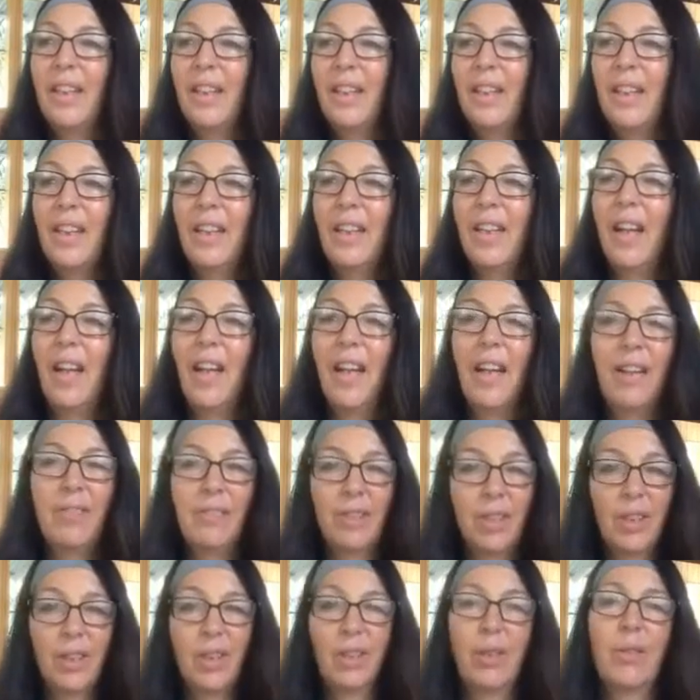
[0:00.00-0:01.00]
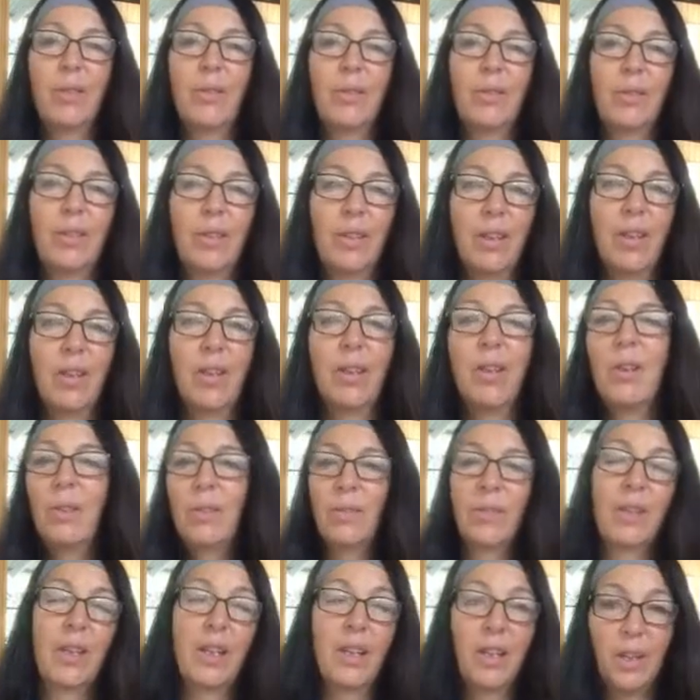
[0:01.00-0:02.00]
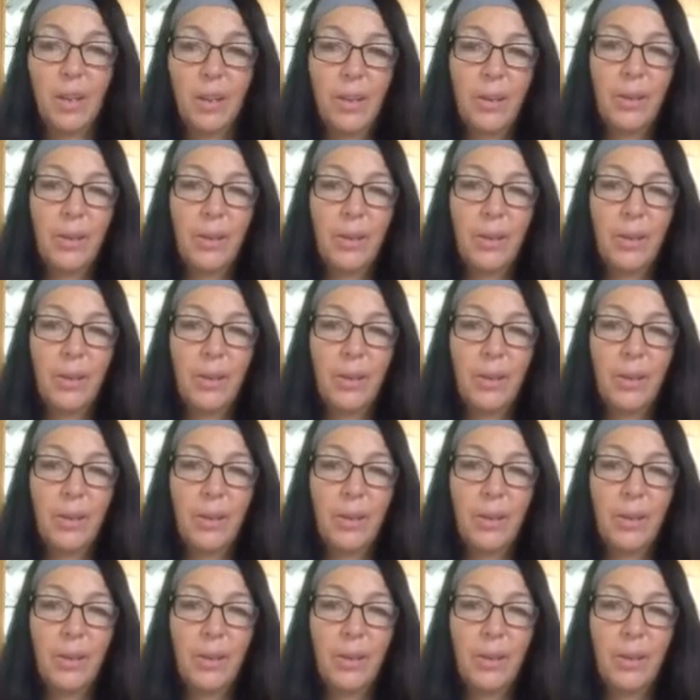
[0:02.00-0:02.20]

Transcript: and I have to go over the